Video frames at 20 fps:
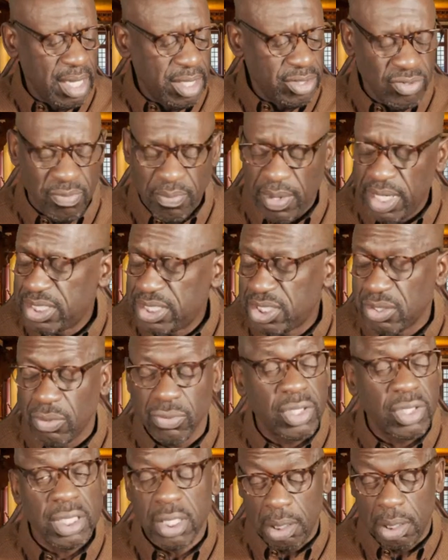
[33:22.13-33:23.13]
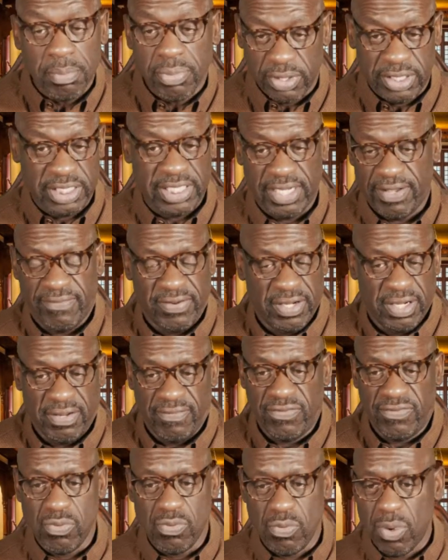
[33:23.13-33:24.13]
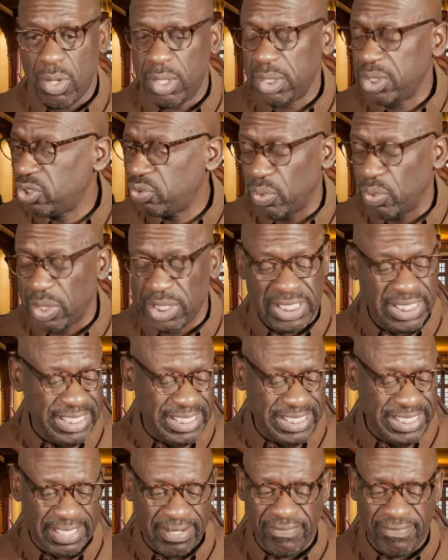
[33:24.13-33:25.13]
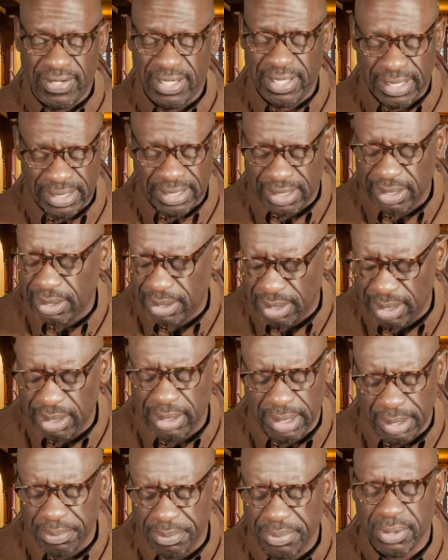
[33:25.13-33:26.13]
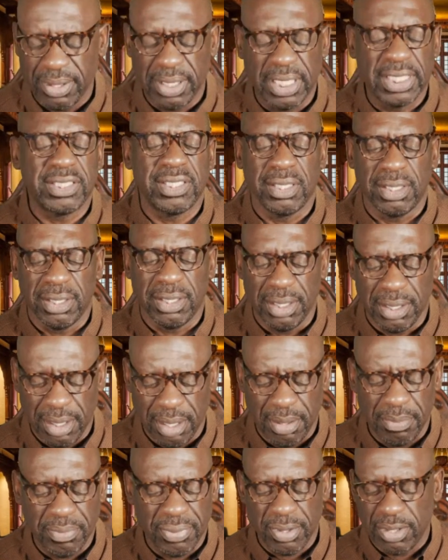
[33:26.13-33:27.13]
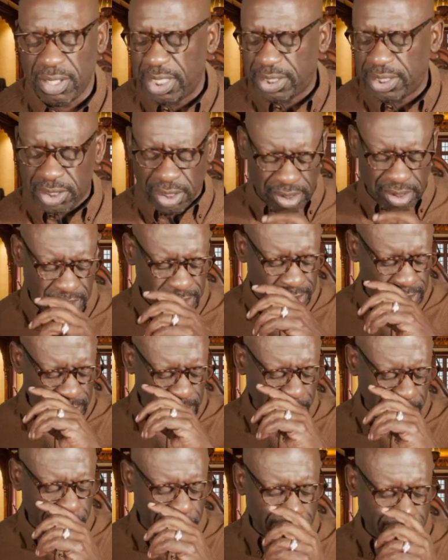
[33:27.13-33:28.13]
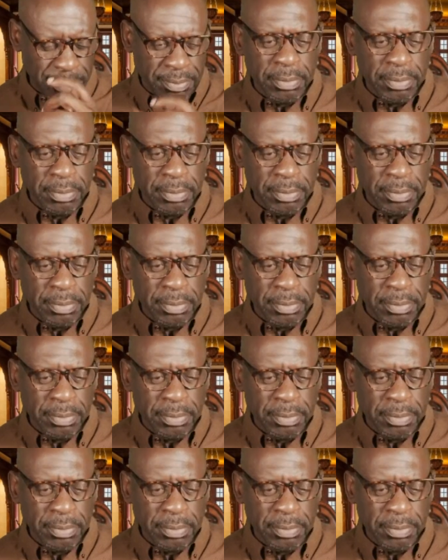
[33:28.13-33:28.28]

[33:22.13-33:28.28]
You may sow the number 7 if you want. 27, that's a good number. That's a good number. That's a good number.